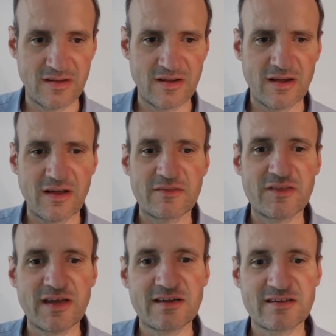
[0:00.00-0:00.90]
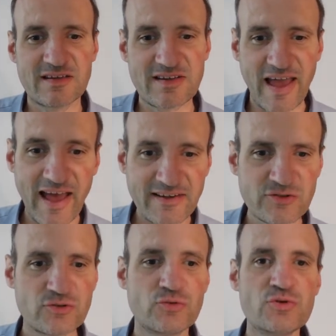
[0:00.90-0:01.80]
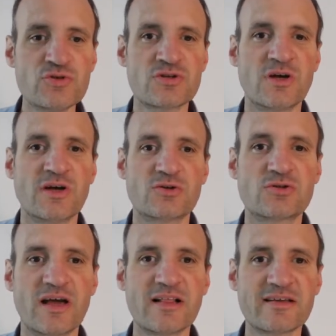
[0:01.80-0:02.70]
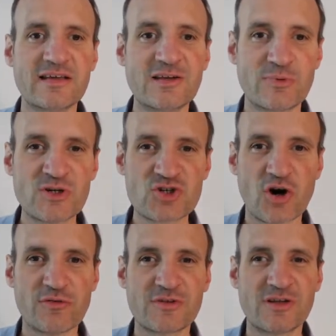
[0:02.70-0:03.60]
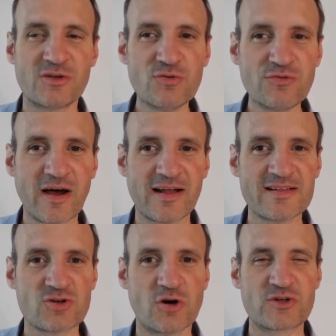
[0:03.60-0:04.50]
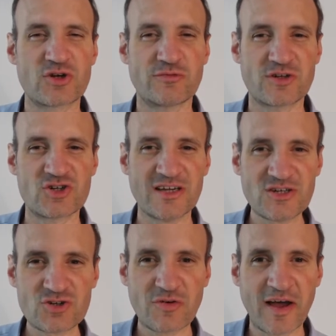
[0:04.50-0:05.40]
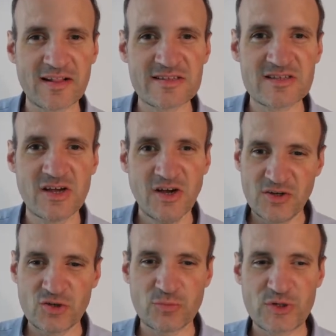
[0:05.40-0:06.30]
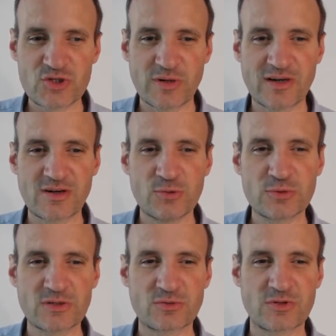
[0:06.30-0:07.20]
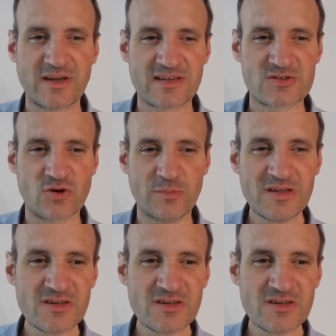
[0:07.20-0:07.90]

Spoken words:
Then git add you use to tell Git which of the new files or which of the changed files you wish to include into the next commit.